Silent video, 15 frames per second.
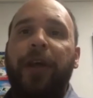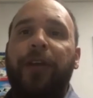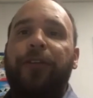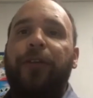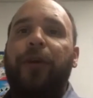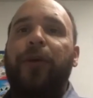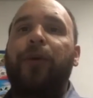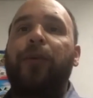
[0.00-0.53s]

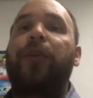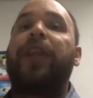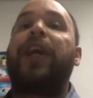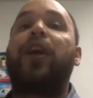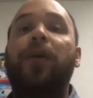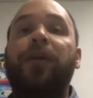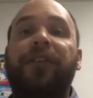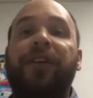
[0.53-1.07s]
So
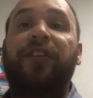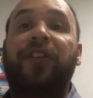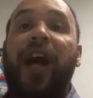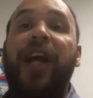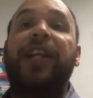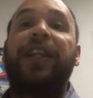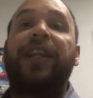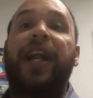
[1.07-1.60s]
they're
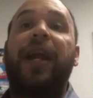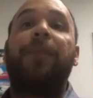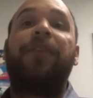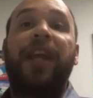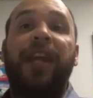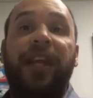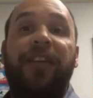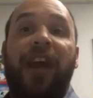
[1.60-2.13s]
excited that I'm
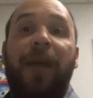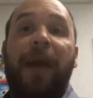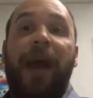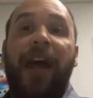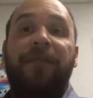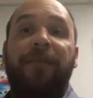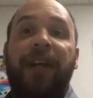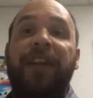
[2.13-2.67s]
taking time
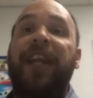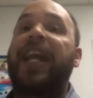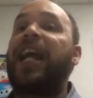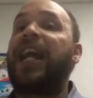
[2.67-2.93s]
out of my day.